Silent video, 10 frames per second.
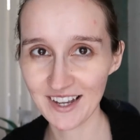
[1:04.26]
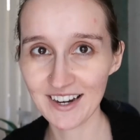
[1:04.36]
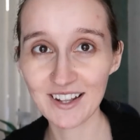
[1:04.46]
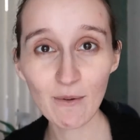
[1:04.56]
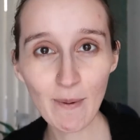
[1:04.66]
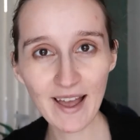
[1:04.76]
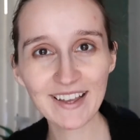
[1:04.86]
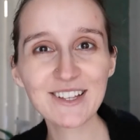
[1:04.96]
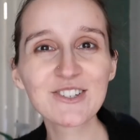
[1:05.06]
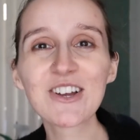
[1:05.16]
excited. Little
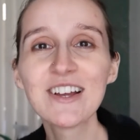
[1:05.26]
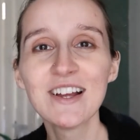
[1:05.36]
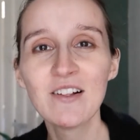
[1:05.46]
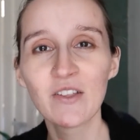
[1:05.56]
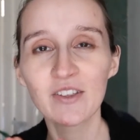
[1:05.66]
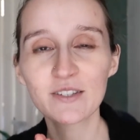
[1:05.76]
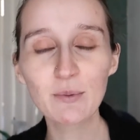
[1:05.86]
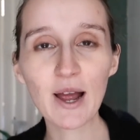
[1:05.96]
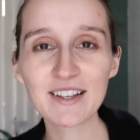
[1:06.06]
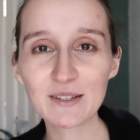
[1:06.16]
package.
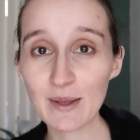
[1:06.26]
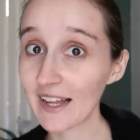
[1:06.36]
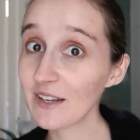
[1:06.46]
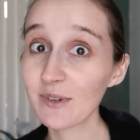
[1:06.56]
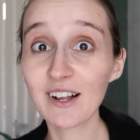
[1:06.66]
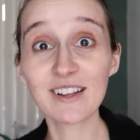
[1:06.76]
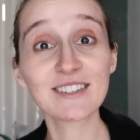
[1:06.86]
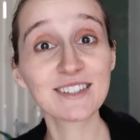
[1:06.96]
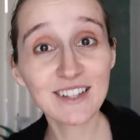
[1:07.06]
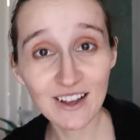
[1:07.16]
Surprise me. Anyone
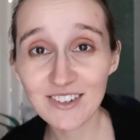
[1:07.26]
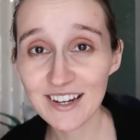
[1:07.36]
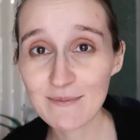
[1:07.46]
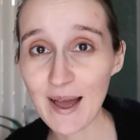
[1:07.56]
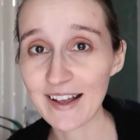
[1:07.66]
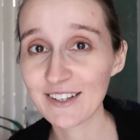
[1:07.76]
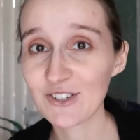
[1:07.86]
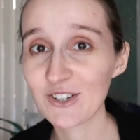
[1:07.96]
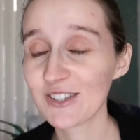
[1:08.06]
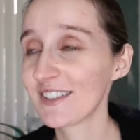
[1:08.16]
else love getting
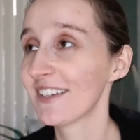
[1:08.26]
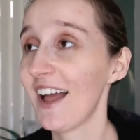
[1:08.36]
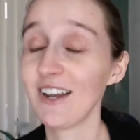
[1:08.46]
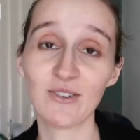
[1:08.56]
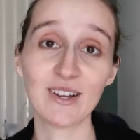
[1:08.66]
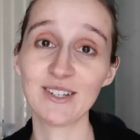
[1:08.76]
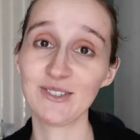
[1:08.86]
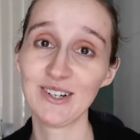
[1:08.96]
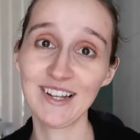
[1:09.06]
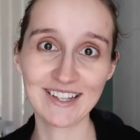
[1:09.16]
packages? I know I
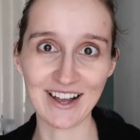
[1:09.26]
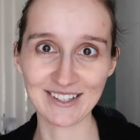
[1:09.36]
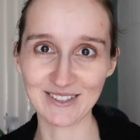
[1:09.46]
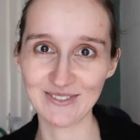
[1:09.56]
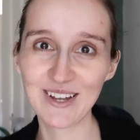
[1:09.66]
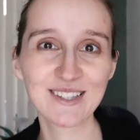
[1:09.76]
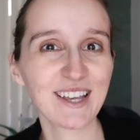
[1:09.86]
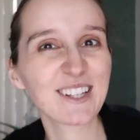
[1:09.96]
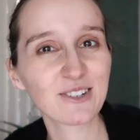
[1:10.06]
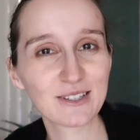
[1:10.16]
do. It's awesome. It's
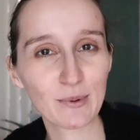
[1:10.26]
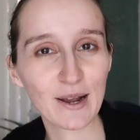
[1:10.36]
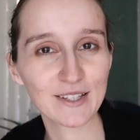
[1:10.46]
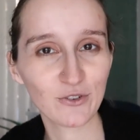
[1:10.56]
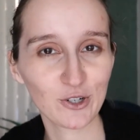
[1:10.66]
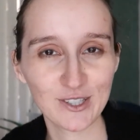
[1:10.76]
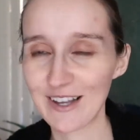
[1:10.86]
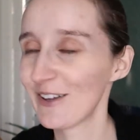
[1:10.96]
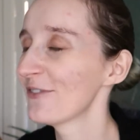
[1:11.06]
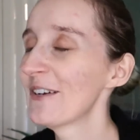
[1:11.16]
like a little surprise for
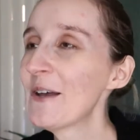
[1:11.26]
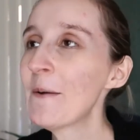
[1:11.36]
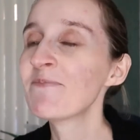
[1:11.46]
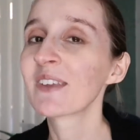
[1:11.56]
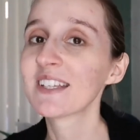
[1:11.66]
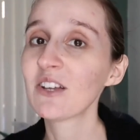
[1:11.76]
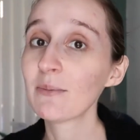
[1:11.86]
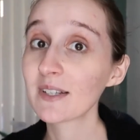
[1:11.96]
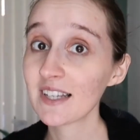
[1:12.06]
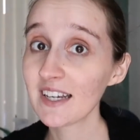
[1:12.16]
yourself. So
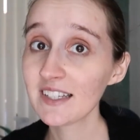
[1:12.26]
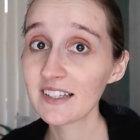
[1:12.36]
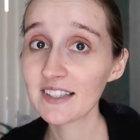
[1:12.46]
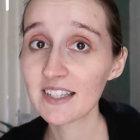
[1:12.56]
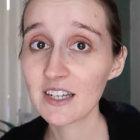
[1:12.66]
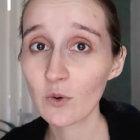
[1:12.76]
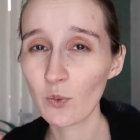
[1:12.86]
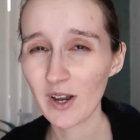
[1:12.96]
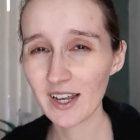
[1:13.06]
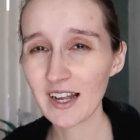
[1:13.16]
I'm excited to see
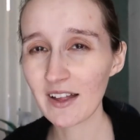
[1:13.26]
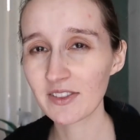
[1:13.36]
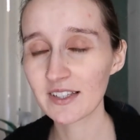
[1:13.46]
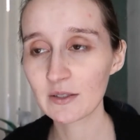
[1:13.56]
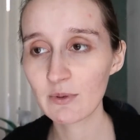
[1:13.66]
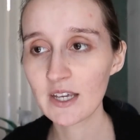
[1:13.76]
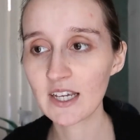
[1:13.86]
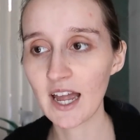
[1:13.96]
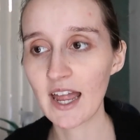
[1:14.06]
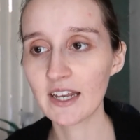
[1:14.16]
what I got this
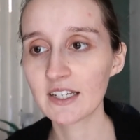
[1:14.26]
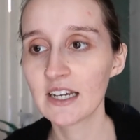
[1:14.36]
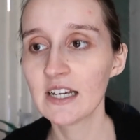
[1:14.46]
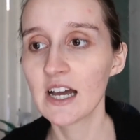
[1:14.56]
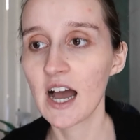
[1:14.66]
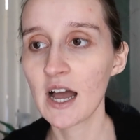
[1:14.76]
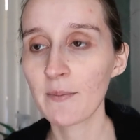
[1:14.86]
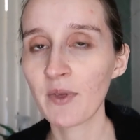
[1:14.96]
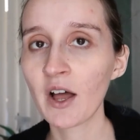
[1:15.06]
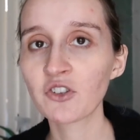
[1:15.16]
week, and
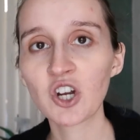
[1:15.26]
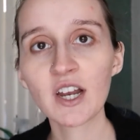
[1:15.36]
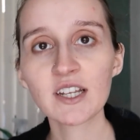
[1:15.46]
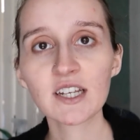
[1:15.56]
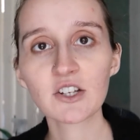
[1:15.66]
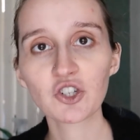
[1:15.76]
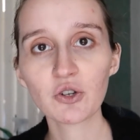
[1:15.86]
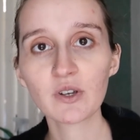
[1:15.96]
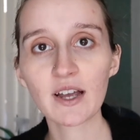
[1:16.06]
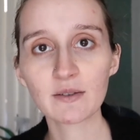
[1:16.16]
I'll try to show
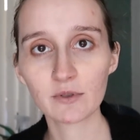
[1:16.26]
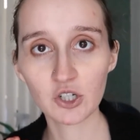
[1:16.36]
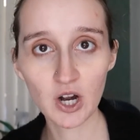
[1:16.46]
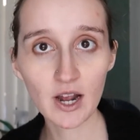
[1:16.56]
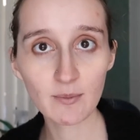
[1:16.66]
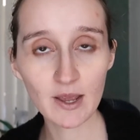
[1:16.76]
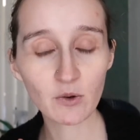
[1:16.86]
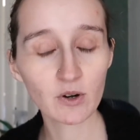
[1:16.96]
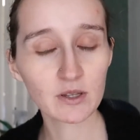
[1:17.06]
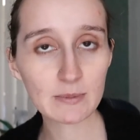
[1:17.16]
you guys. I'm going to try to
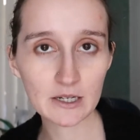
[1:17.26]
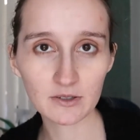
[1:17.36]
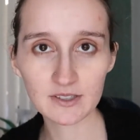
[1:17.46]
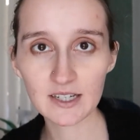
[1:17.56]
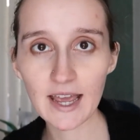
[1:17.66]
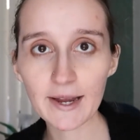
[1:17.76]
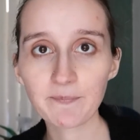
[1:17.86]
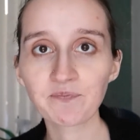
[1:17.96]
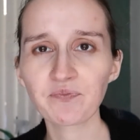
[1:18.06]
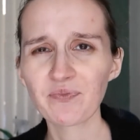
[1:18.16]
make one of the meals today